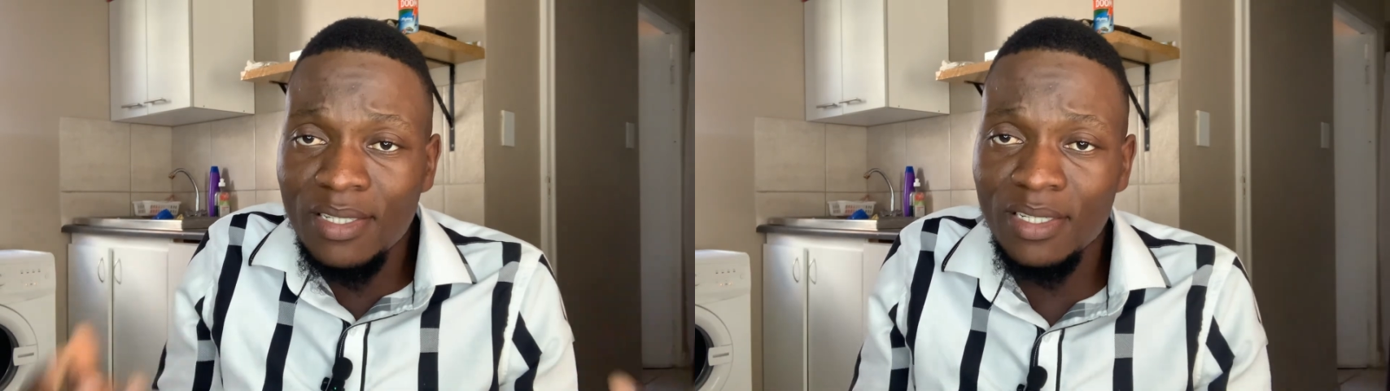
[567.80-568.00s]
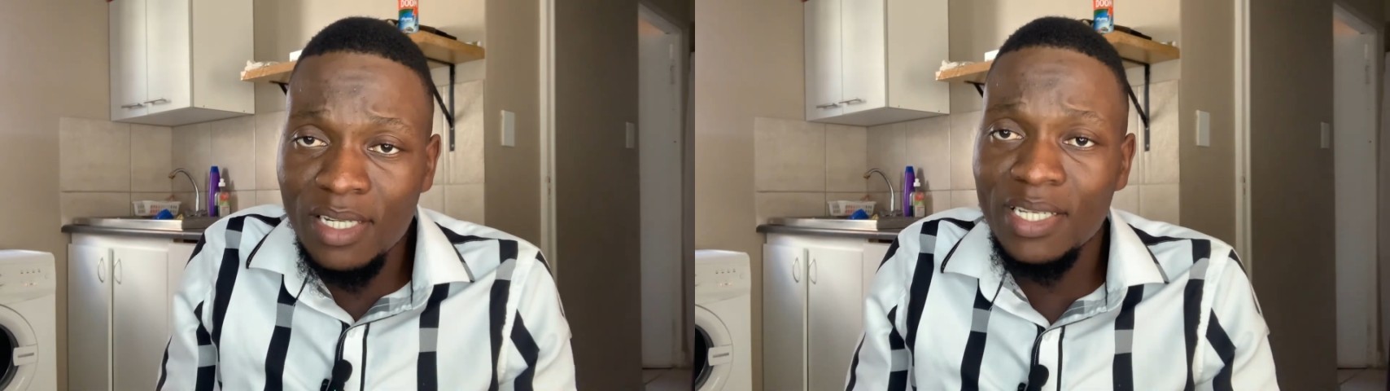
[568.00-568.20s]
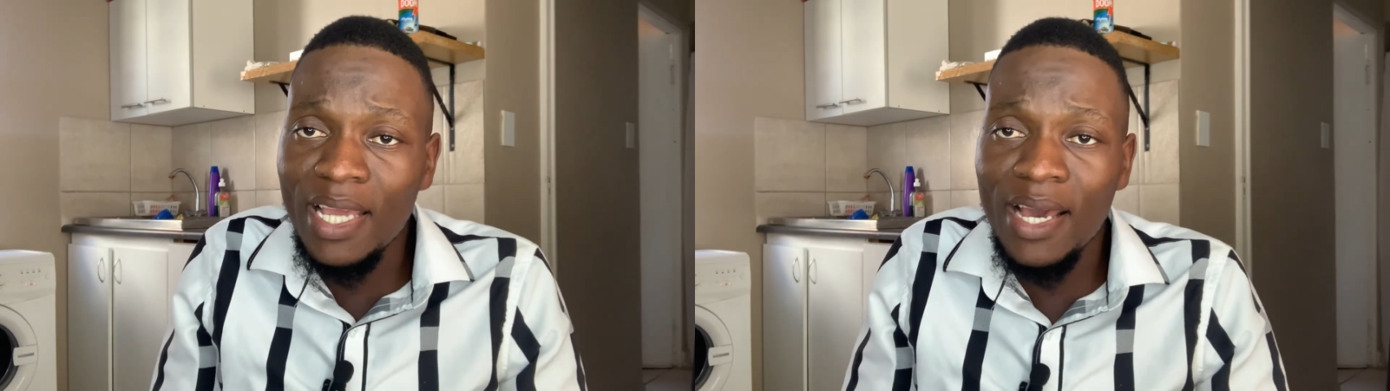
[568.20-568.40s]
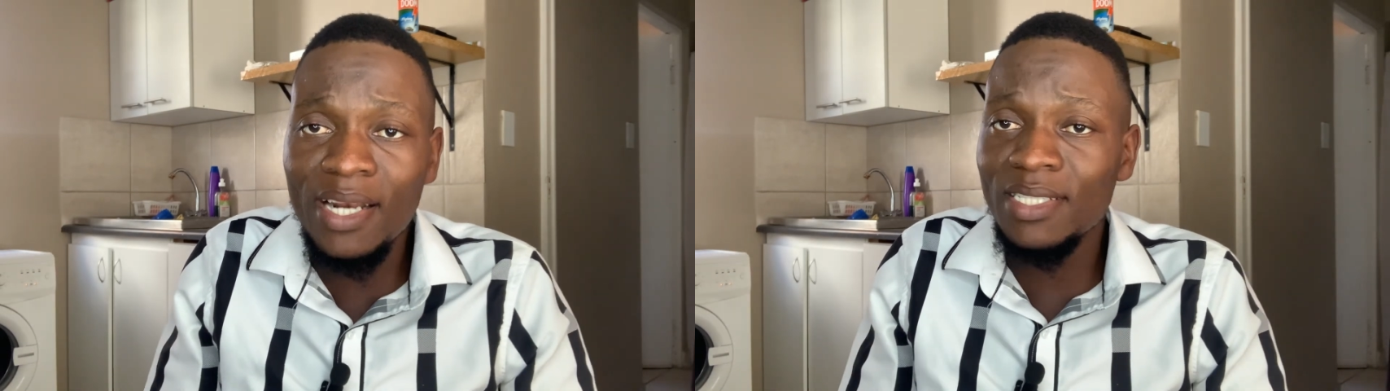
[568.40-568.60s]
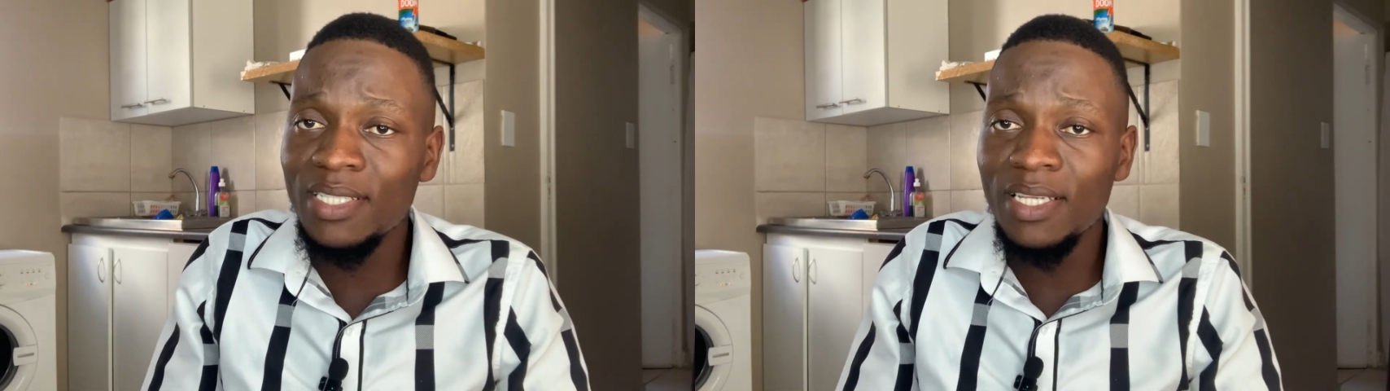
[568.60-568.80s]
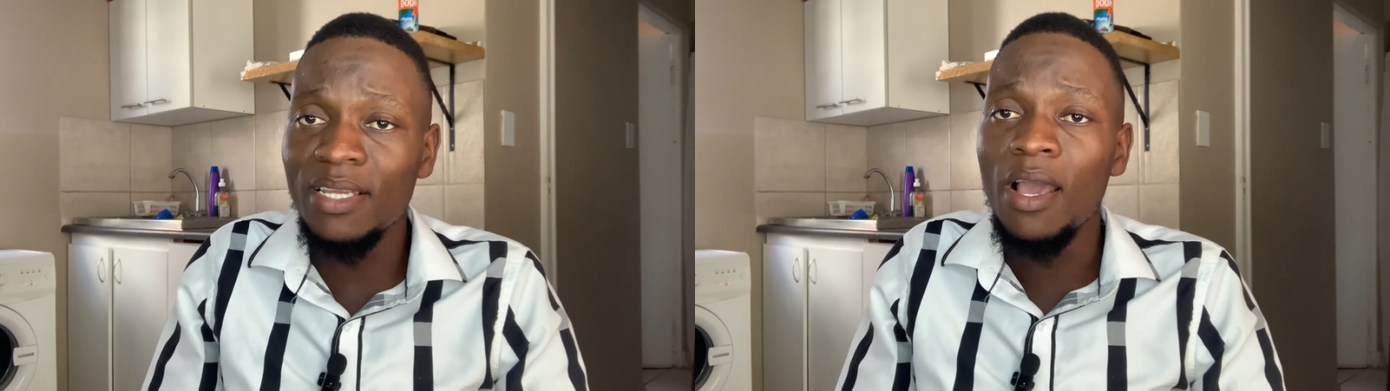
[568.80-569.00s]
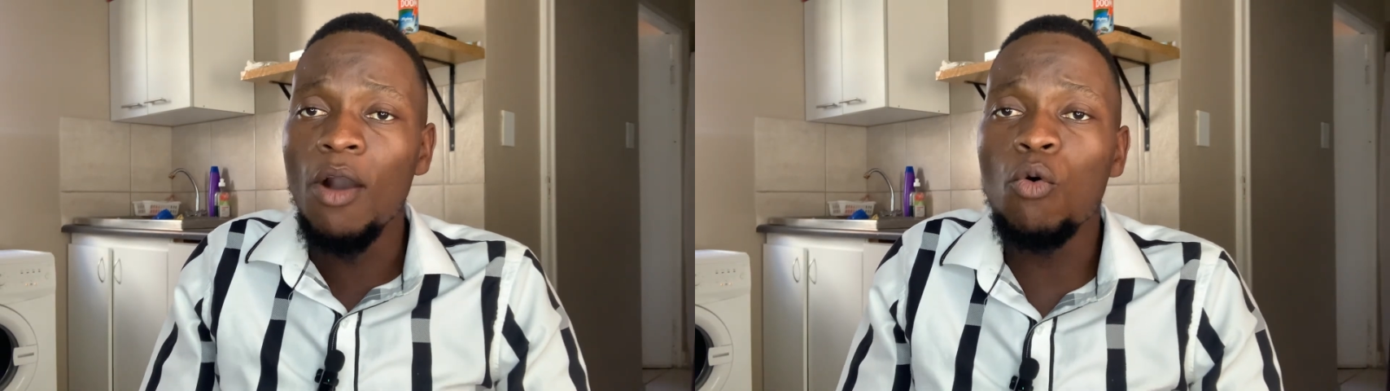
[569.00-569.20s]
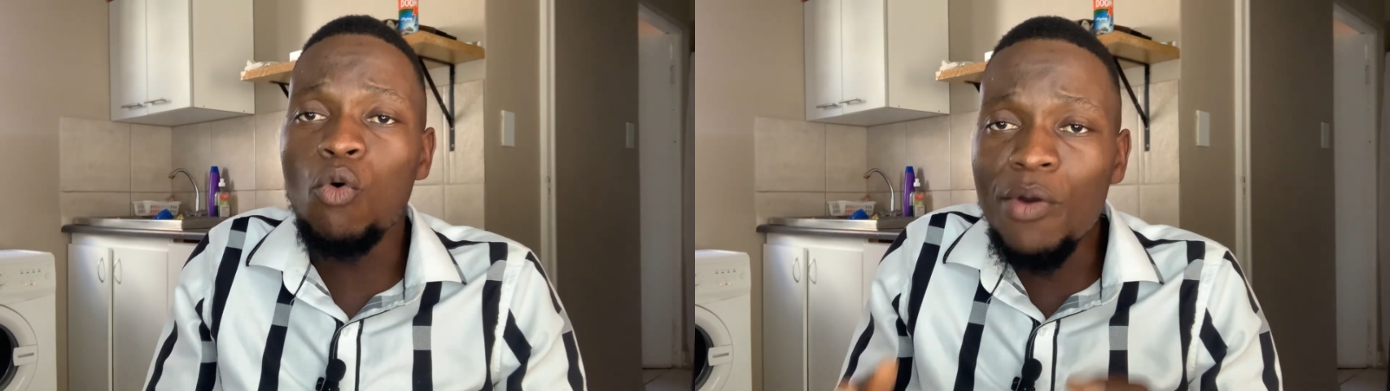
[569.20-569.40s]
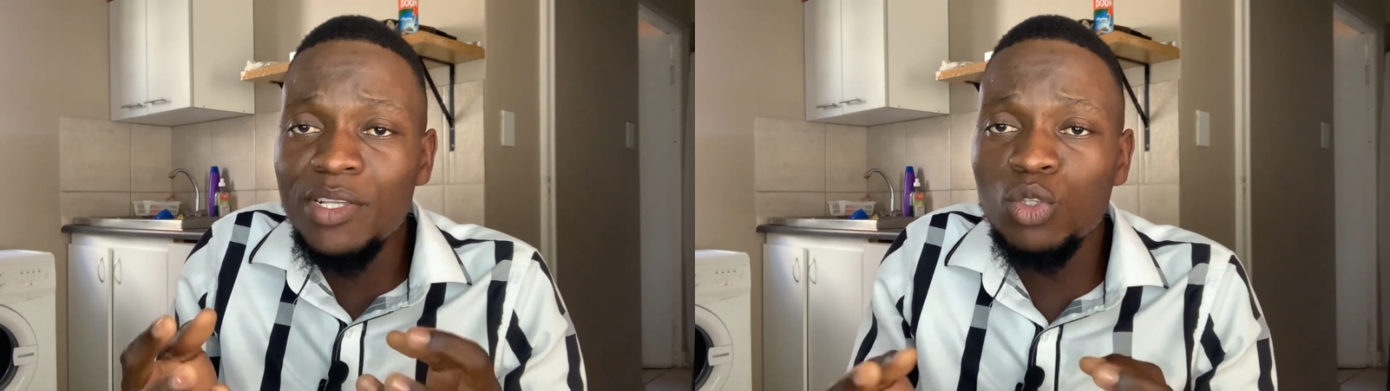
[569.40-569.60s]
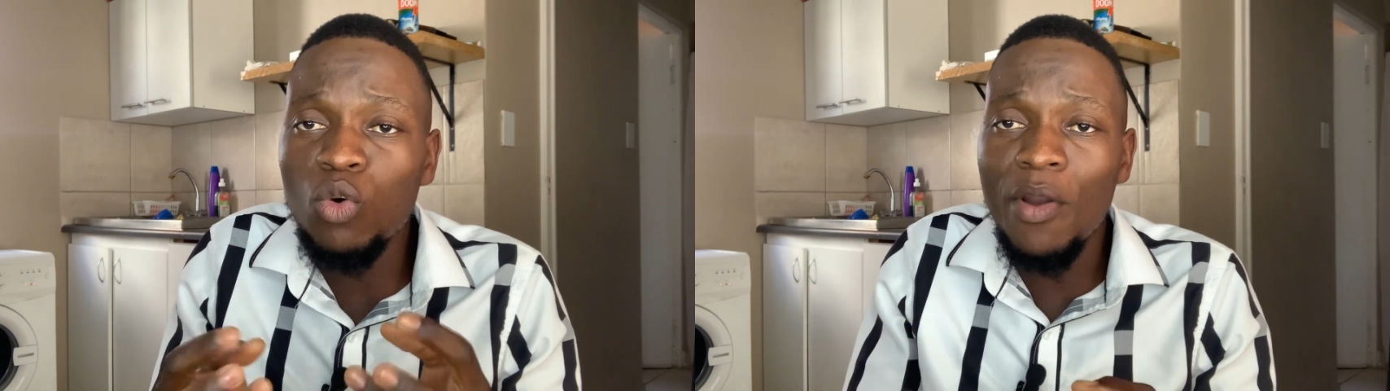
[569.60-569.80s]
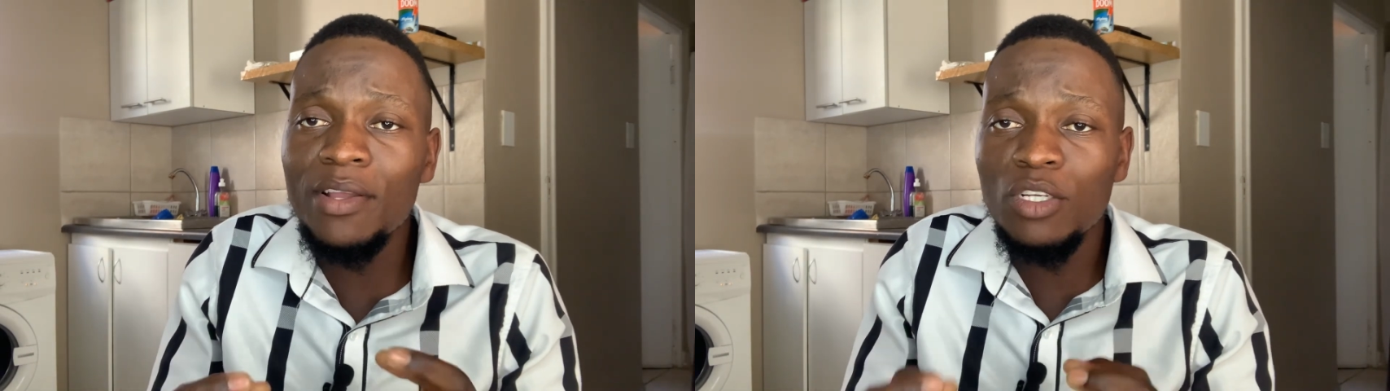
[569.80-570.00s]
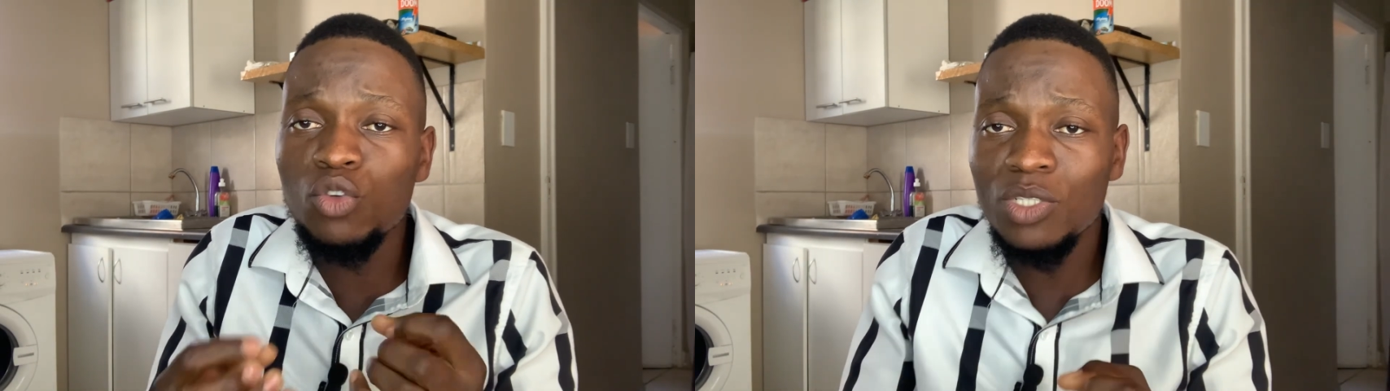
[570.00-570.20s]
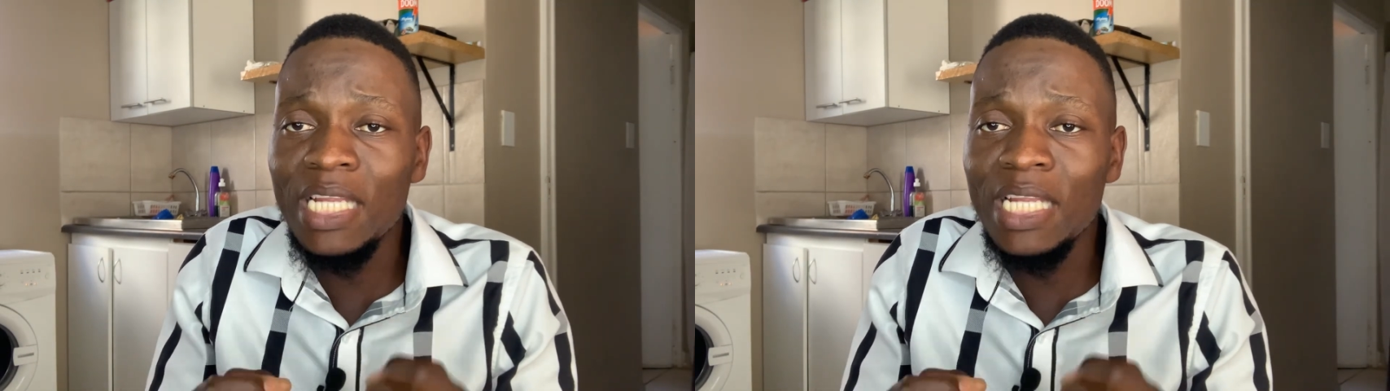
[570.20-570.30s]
DRC? Who is going to